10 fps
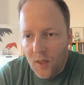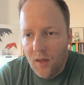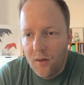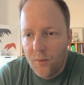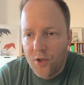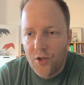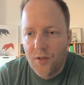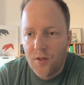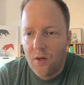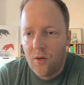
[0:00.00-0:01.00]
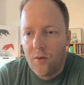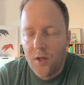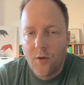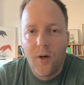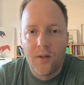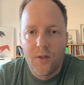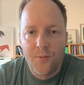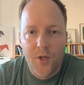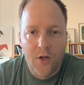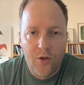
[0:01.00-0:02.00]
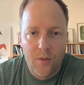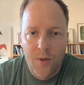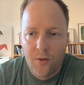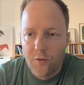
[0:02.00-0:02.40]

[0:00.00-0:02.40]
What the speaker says: which is already quite a substantial amount of